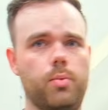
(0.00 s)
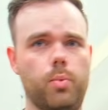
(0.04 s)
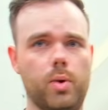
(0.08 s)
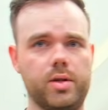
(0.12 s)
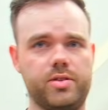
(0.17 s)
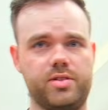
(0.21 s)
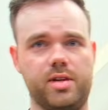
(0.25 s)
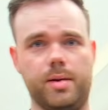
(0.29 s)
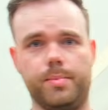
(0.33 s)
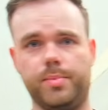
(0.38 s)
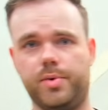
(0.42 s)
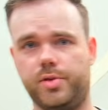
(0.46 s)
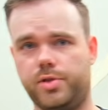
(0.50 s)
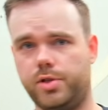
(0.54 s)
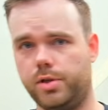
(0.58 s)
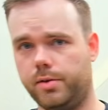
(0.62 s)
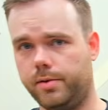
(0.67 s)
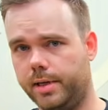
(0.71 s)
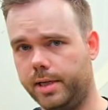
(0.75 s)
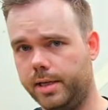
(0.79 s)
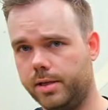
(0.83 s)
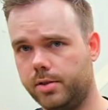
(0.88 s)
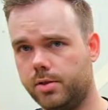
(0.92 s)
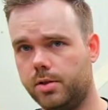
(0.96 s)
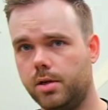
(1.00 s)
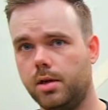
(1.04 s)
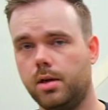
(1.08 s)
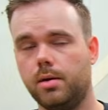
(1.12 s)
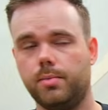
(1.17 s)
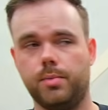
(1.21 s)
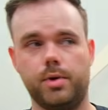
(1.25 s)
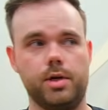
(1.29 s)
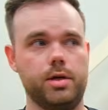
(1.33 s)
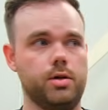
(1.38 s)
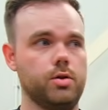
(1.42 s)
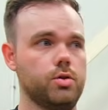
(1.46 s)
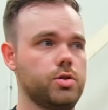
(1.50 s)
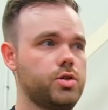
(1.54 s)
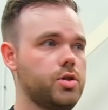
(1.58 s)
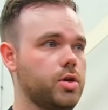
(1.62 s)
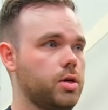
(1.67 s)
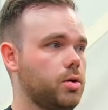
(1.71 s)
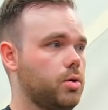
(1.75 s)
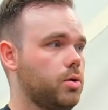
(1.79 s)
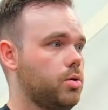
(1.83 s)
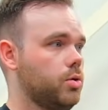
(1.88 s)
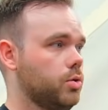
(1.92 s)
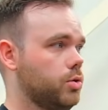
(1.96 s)
what temperature it is, but it
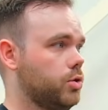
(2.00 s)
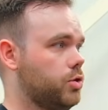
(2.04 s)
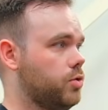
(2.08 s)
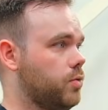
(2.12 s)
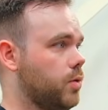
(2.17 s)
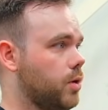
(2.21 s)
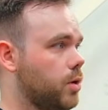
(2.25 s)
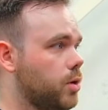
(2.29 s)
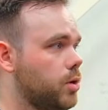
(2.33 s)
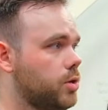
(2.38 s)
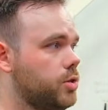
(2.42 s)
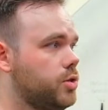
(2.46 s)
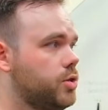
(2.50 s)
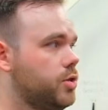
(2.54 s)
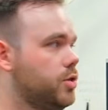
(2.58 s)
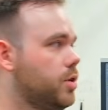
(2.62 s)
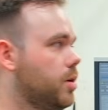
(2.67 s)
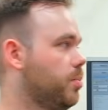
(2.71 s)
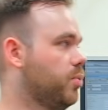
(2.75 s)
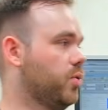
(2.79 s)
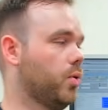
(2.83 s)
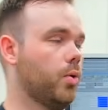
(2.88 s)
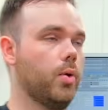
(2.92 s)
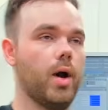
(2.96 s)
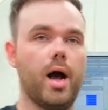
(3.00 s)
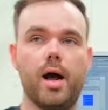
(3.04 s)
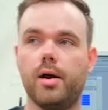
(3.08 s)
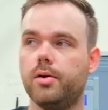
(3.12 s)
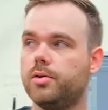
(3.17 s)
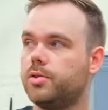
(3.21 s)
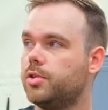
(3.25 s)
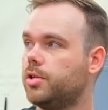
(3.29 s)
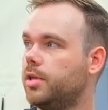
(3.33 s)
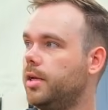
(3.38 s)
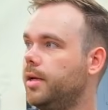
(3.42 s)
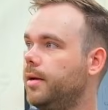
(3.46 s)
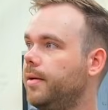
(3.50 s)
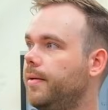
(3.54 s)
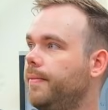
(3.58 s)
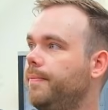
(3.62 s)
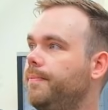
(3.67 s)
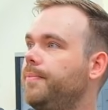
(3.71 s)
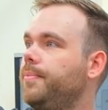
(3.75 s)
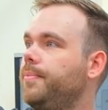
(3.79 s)
also controls the brew house here.